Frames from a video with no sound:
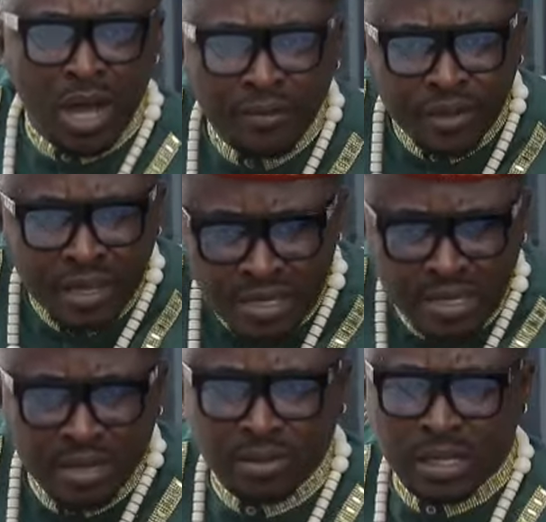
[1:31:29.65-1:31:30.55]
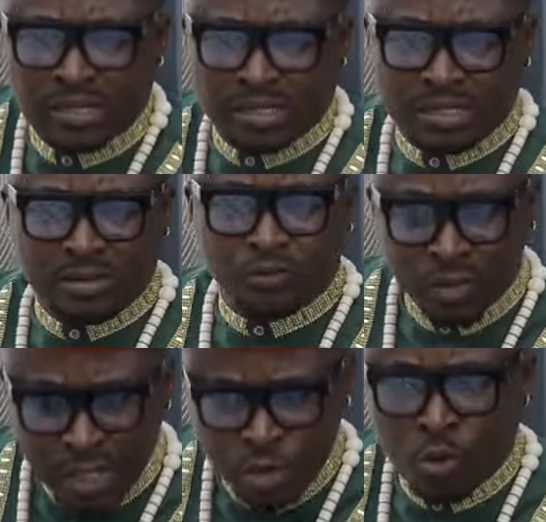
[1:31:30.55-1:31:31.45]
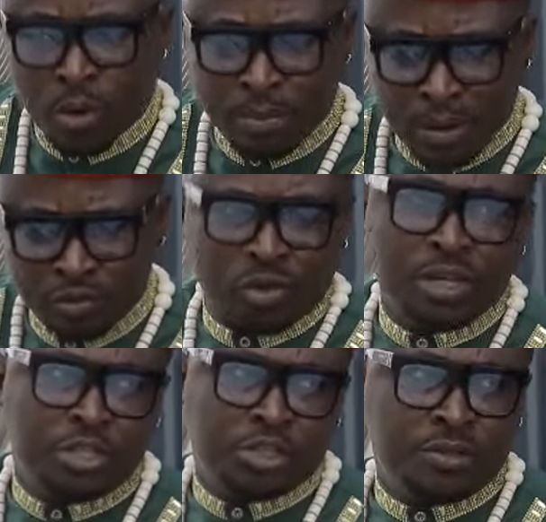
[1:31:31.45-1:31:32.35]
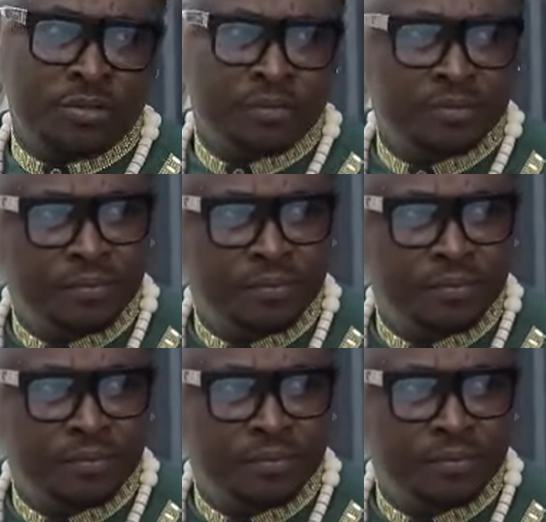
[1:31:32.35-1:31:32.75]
have a girl that really know about tradition.